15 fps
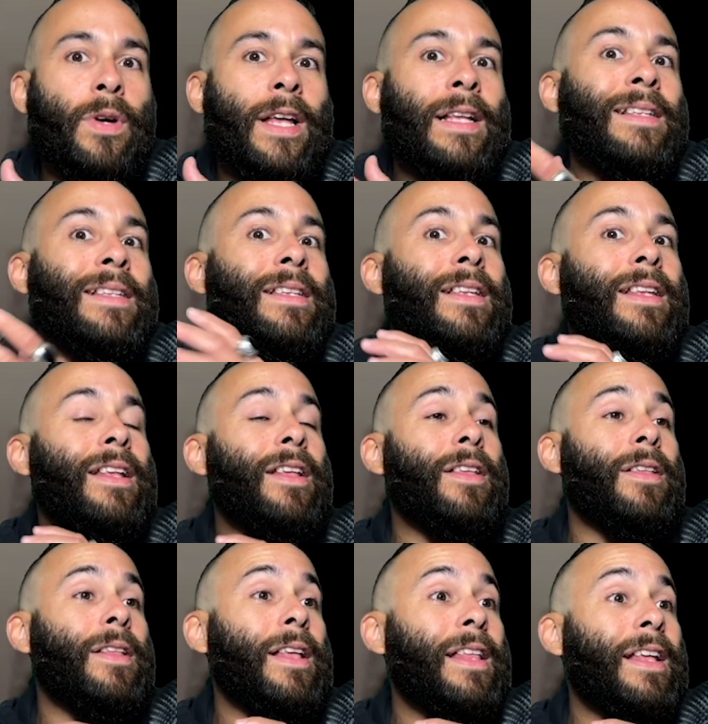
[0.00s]
and
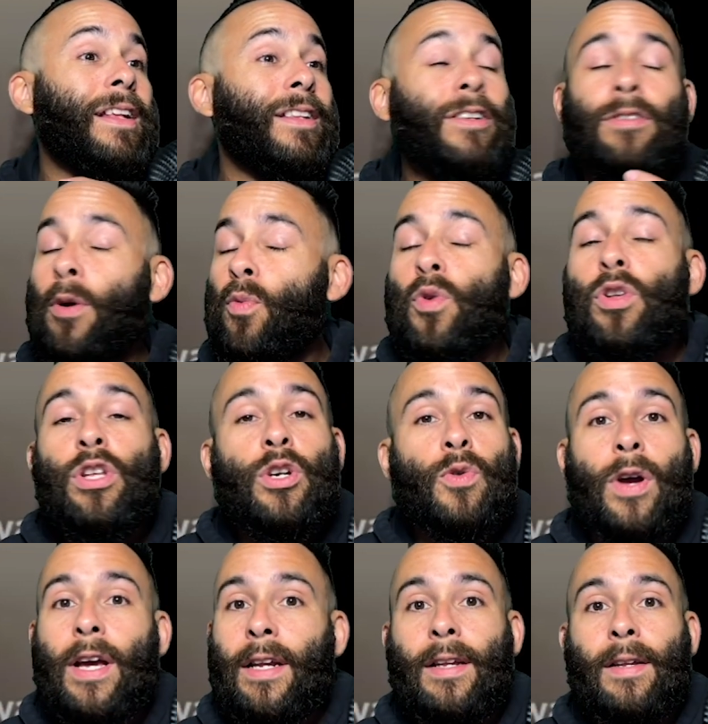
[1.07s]
it, they're really
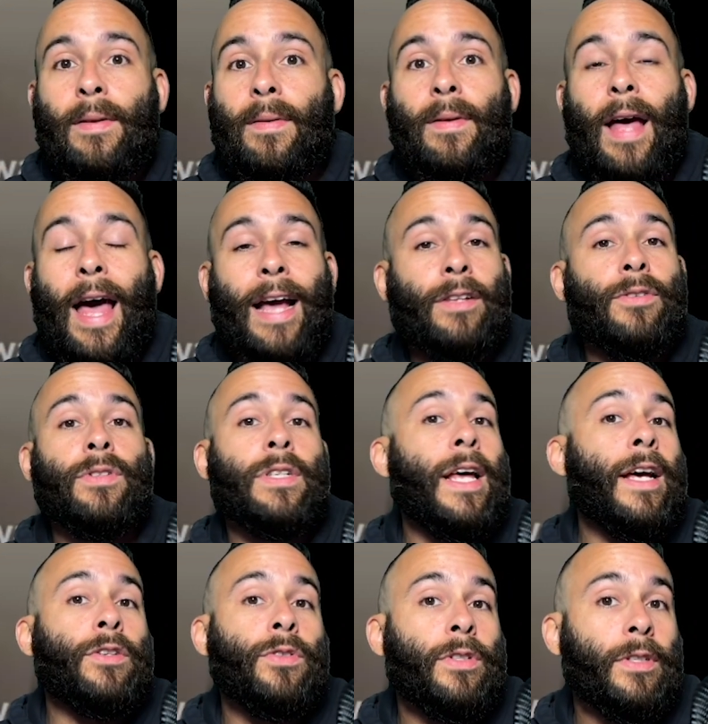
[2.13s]
great actors and
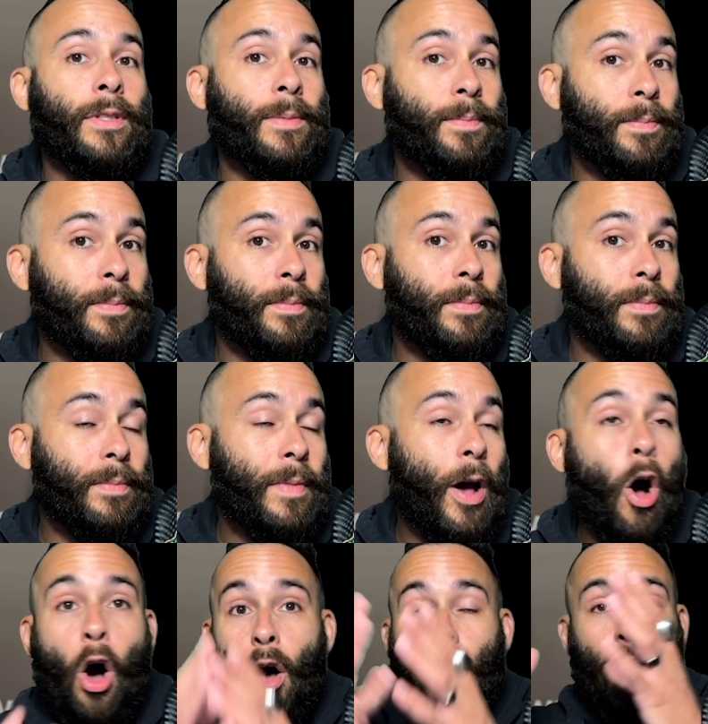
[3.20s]
actresses
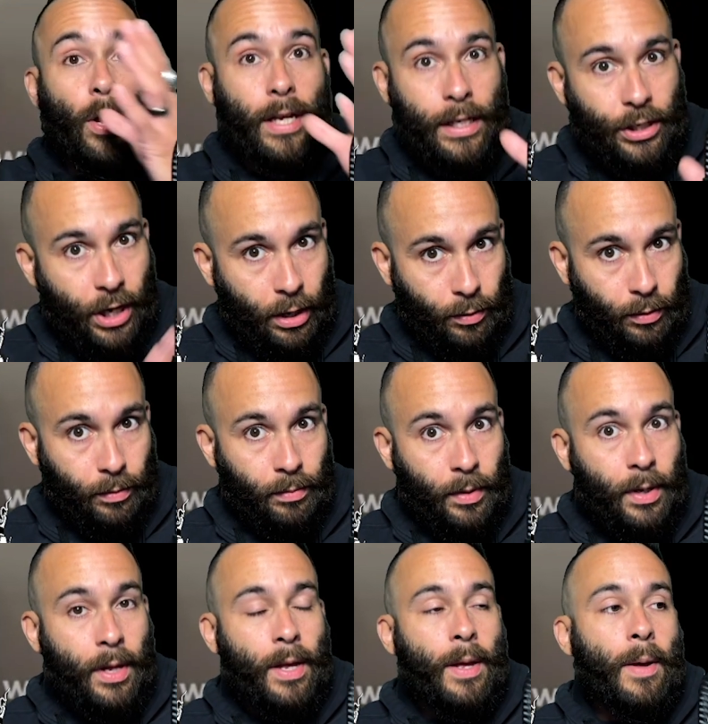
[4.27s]
in general.
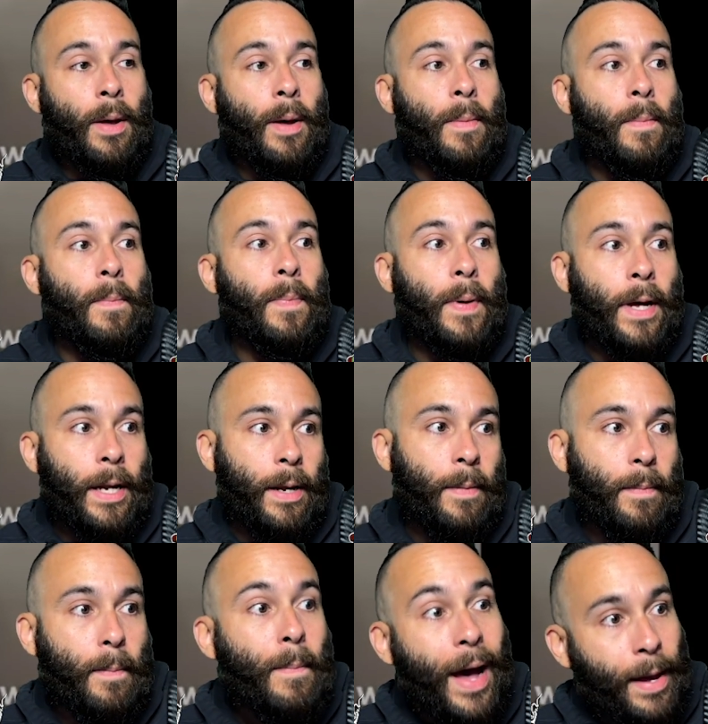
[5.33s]
But
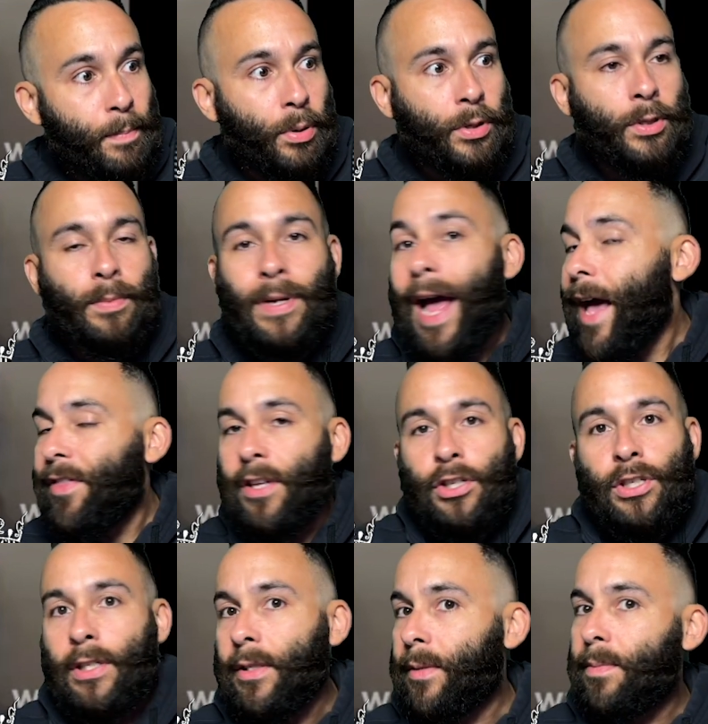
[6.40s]
my personal opinion, I think
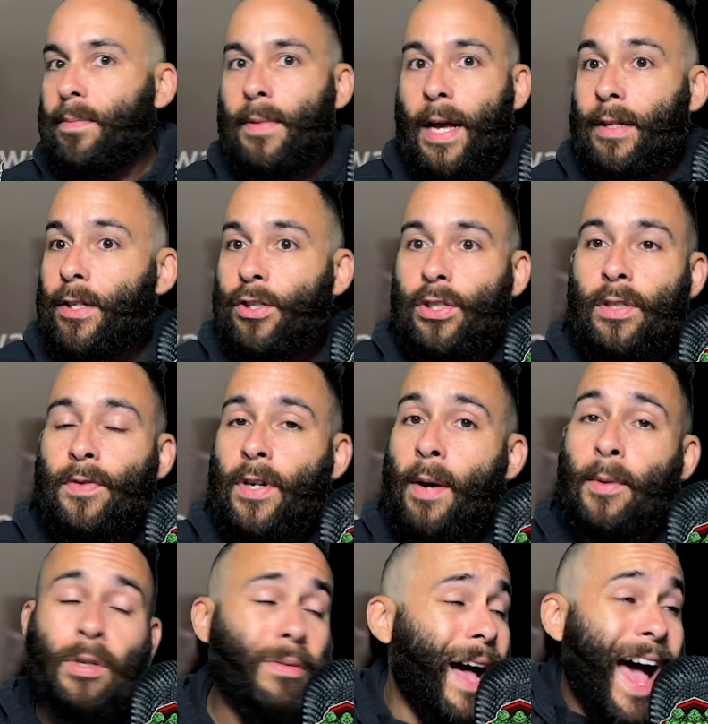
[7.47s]
she's I think she's
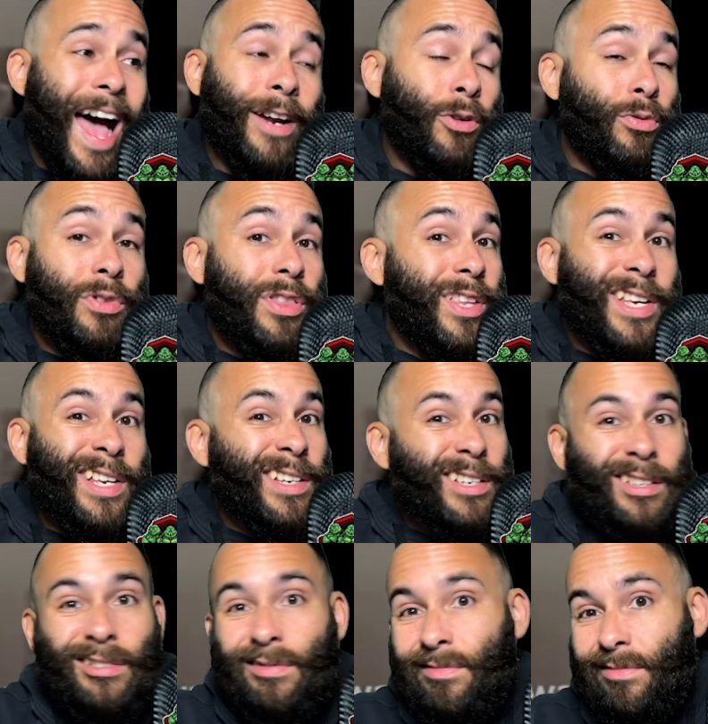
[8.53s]
phenomenal. I don't think
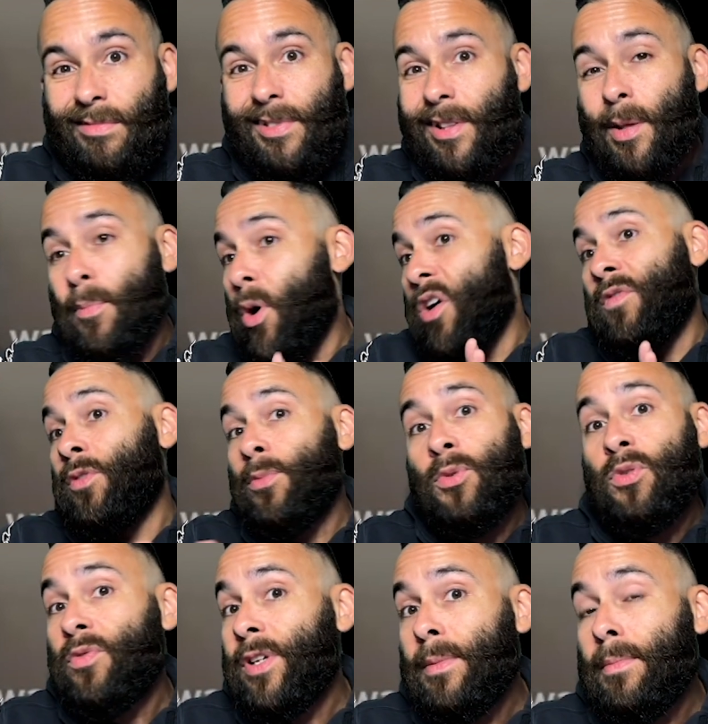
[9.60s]
the Marvel
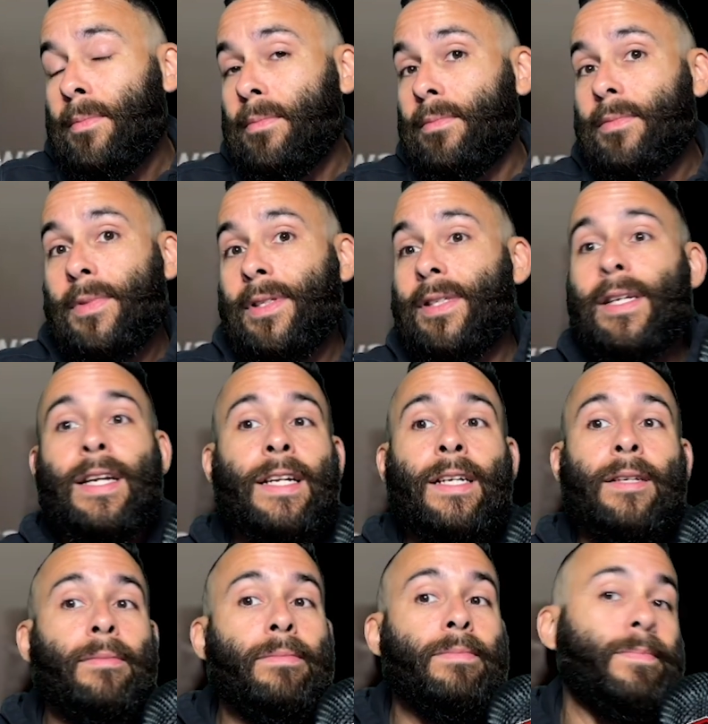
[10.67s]
movie did
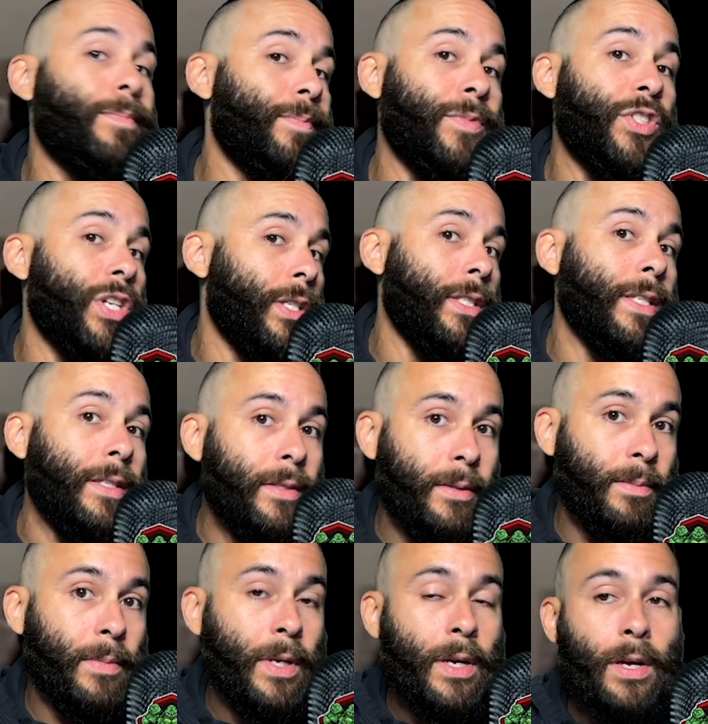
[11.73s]
any justice.
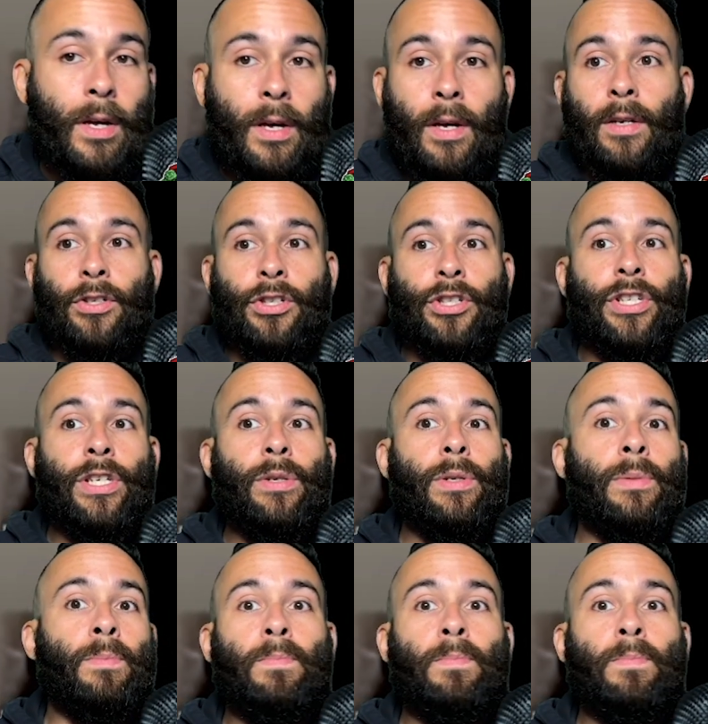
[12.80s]
She